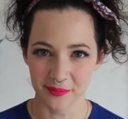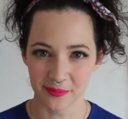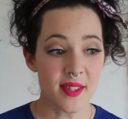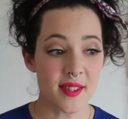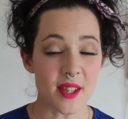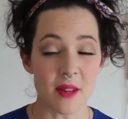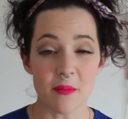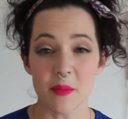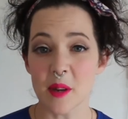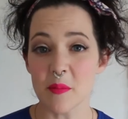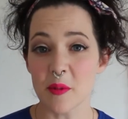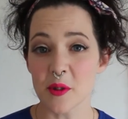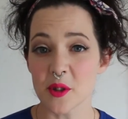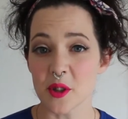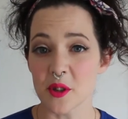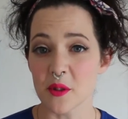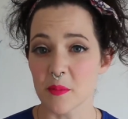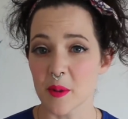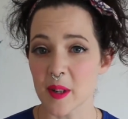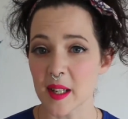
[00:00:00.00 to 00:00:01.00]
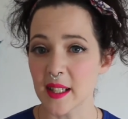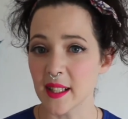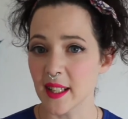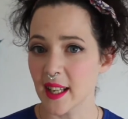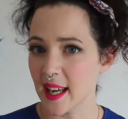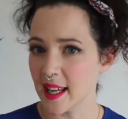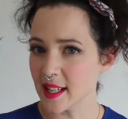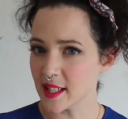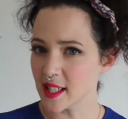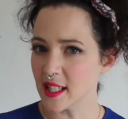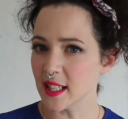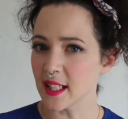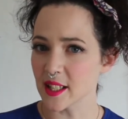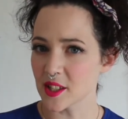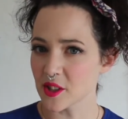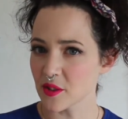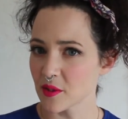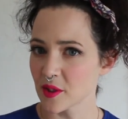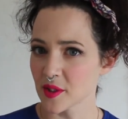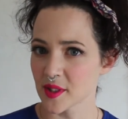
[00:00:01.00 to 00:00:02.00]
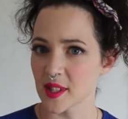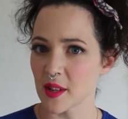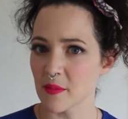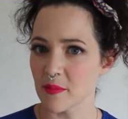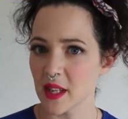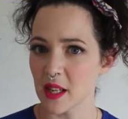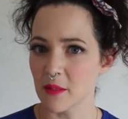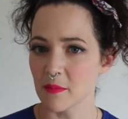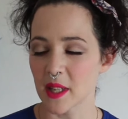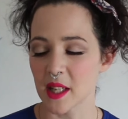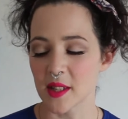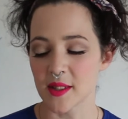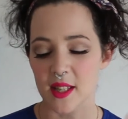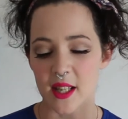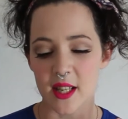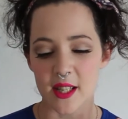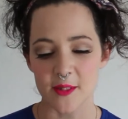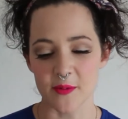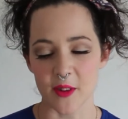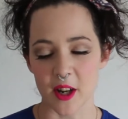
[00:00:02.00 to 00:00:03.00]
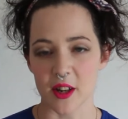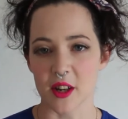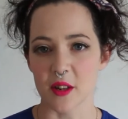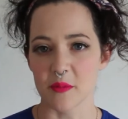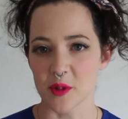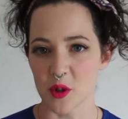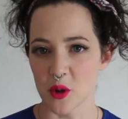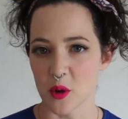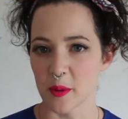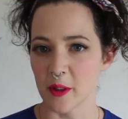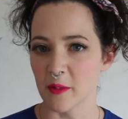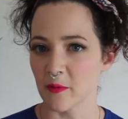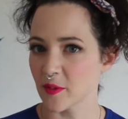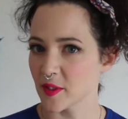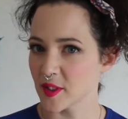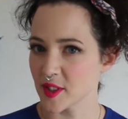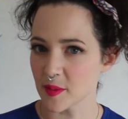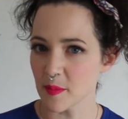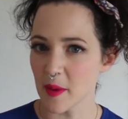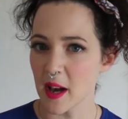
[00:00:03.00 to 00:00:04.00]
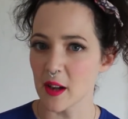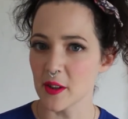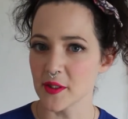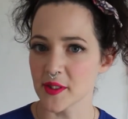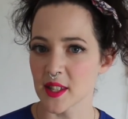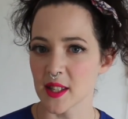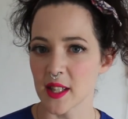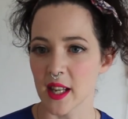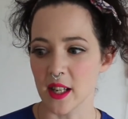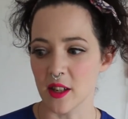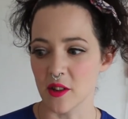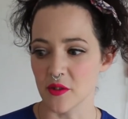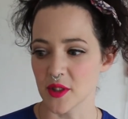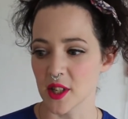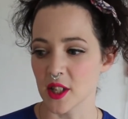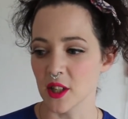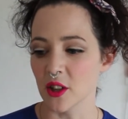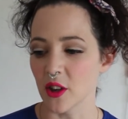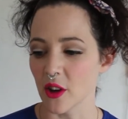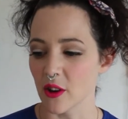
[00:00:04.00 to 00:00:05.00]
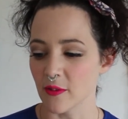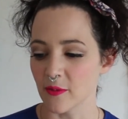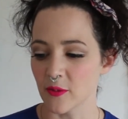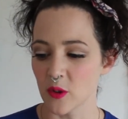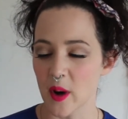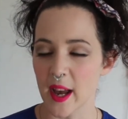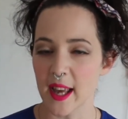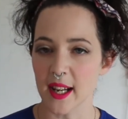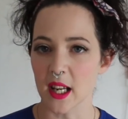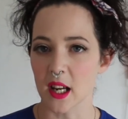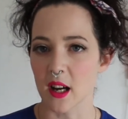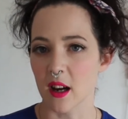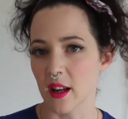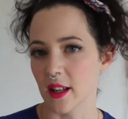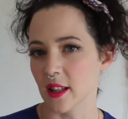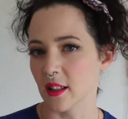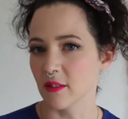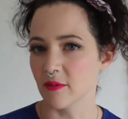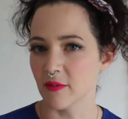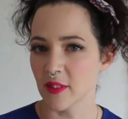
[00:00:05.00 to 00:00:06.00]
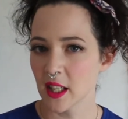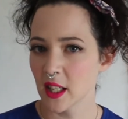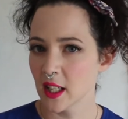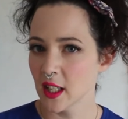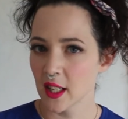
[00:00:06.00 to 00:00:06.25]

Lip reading: Some people do bring kitty litter or something because it is very absorbent for smells, and they use it, for any kind of